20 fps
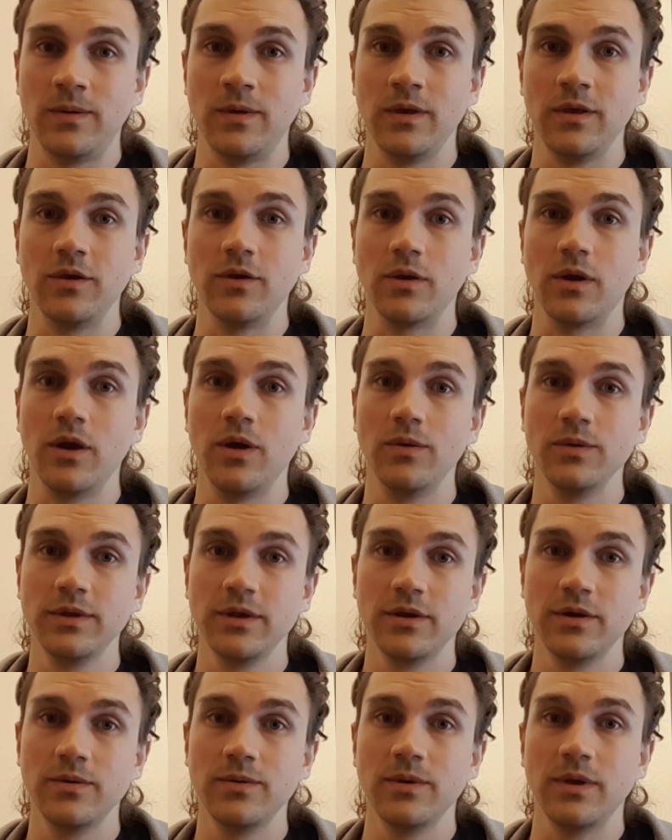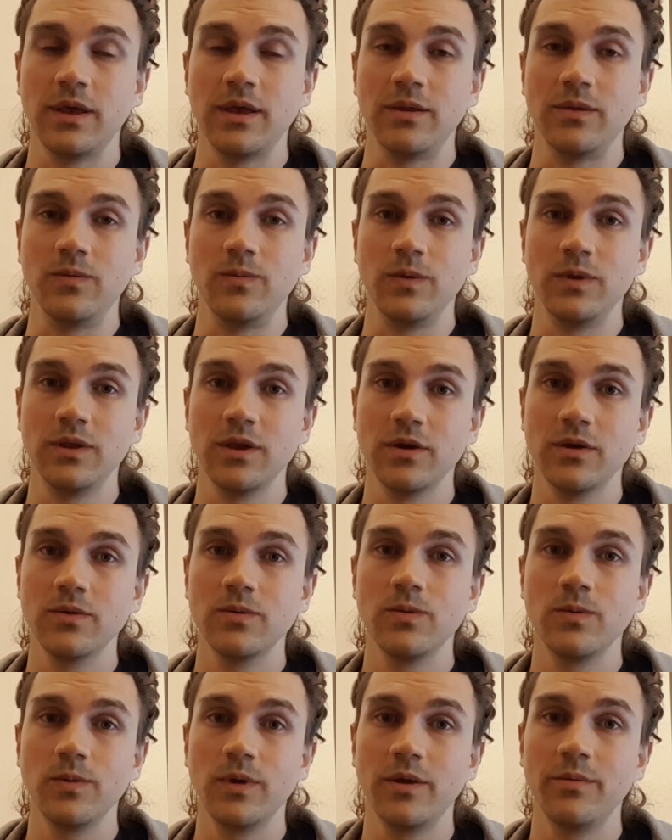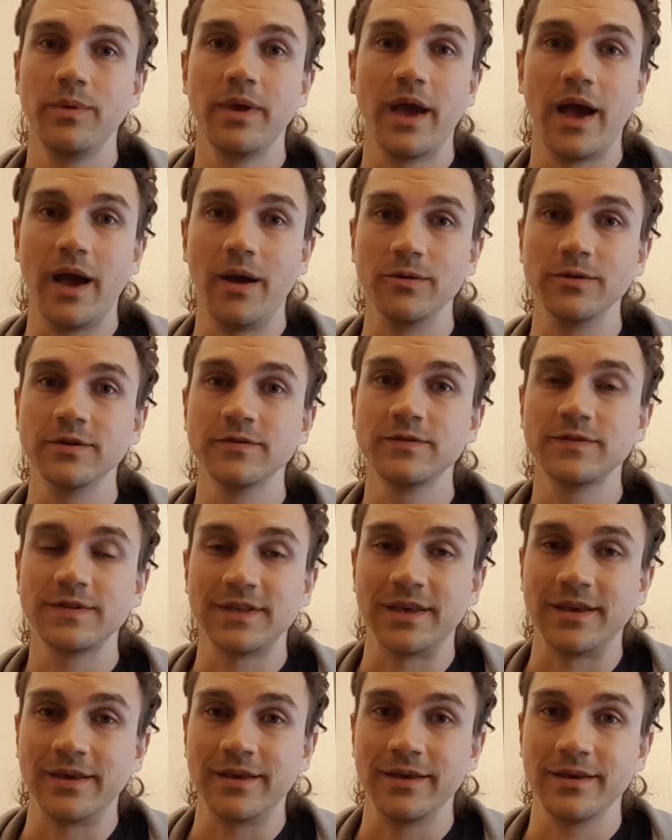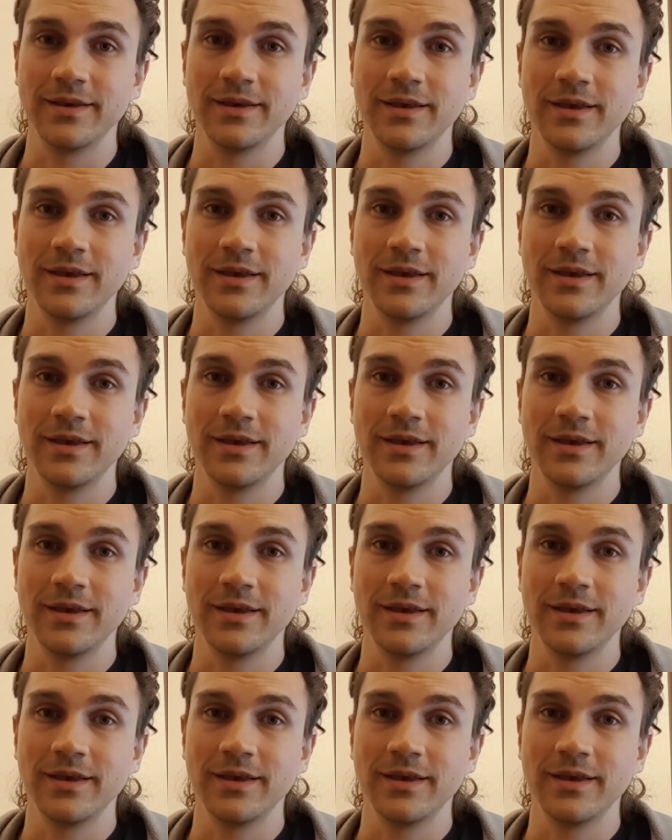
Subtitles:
Your audio and video will be out of sync.